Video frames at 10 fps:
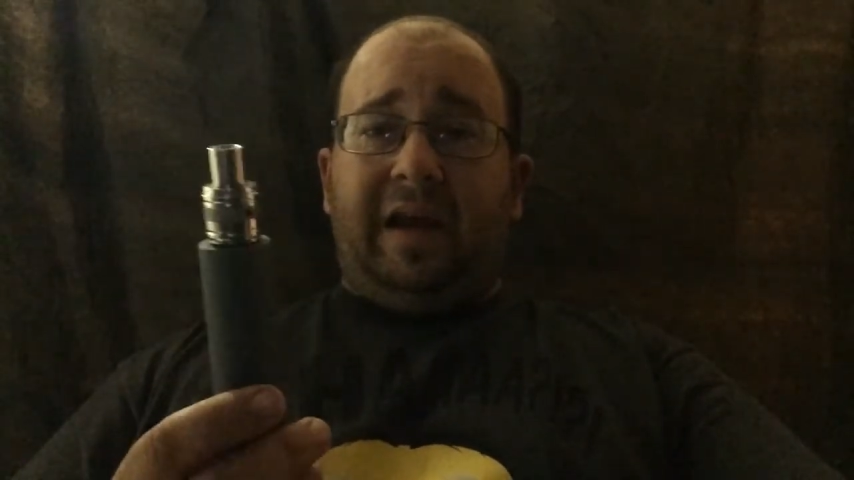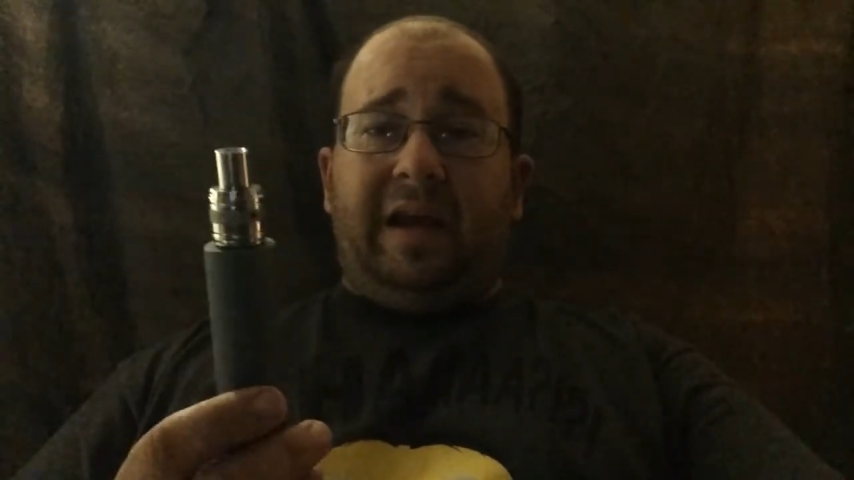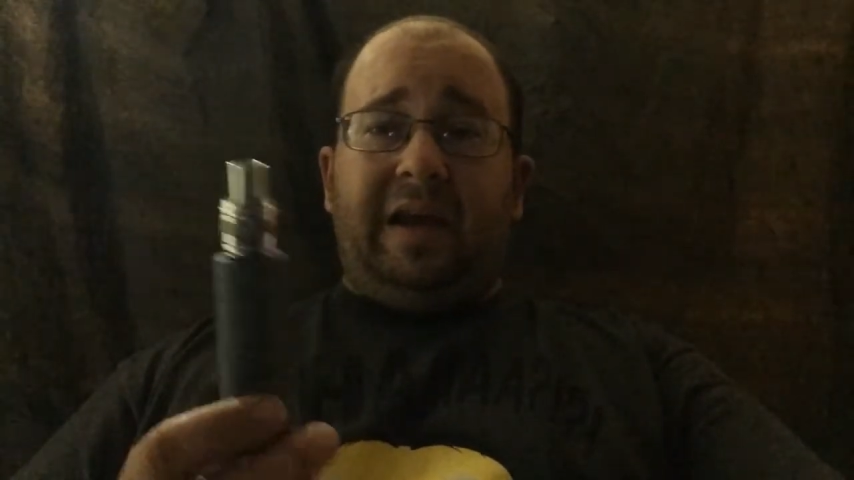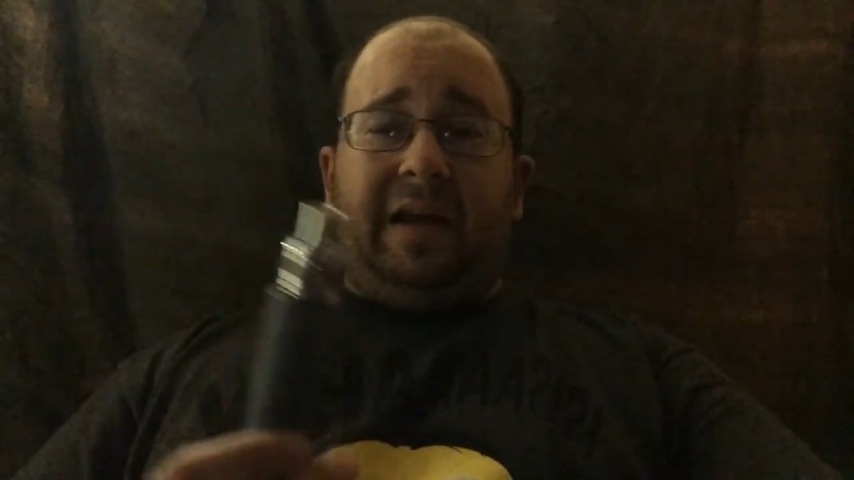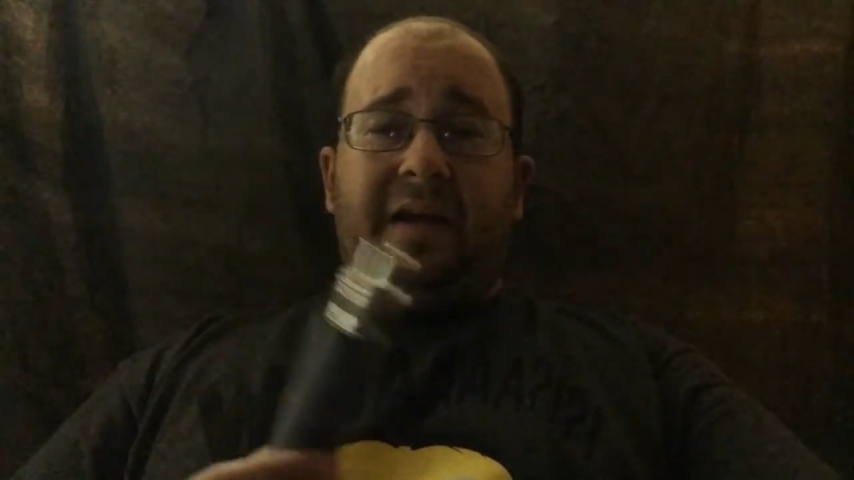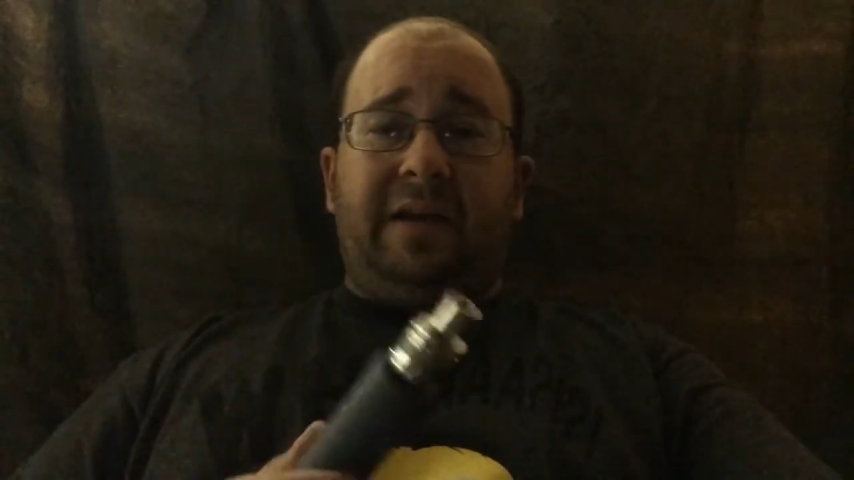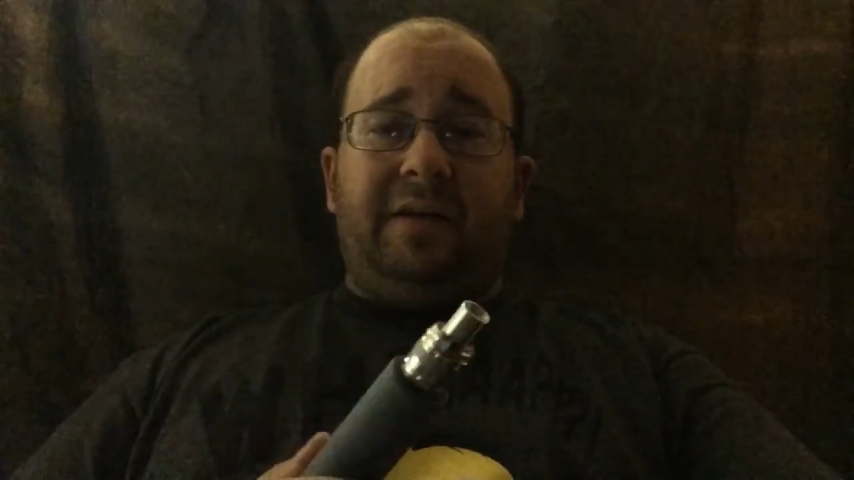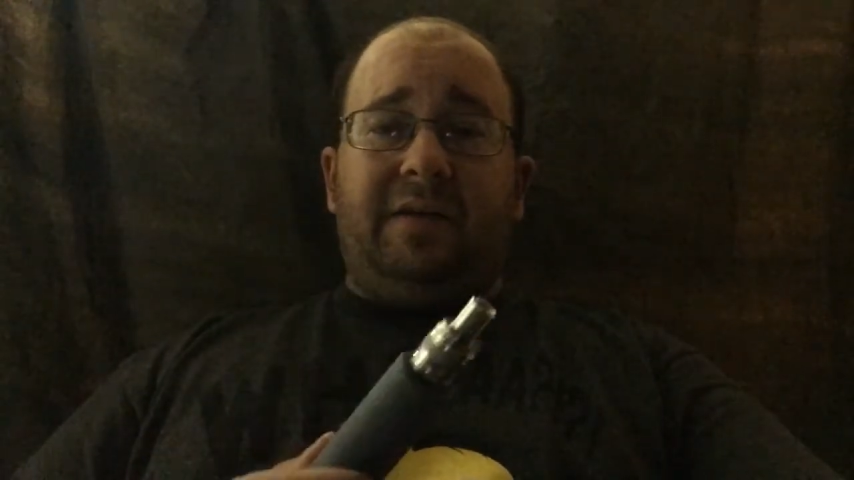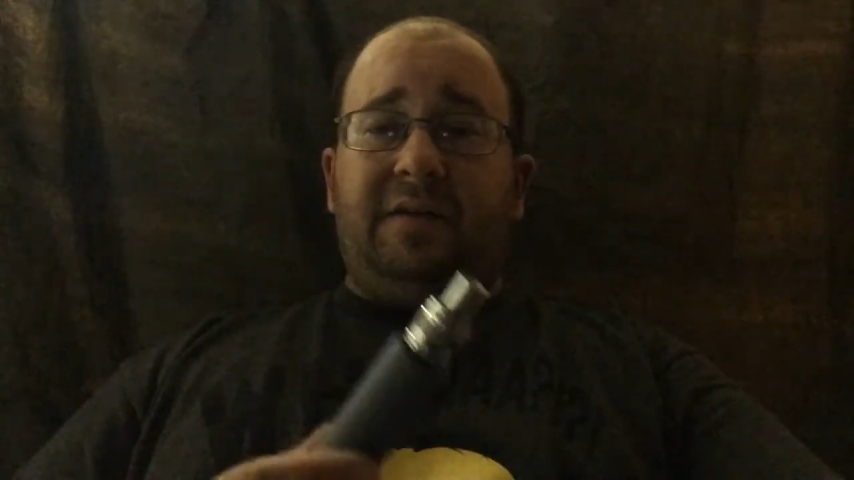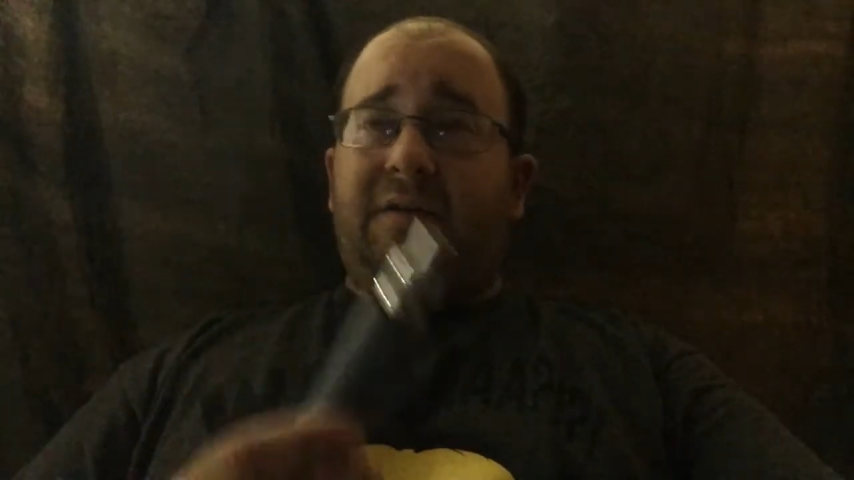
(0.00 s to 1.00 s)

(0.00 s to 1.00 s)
and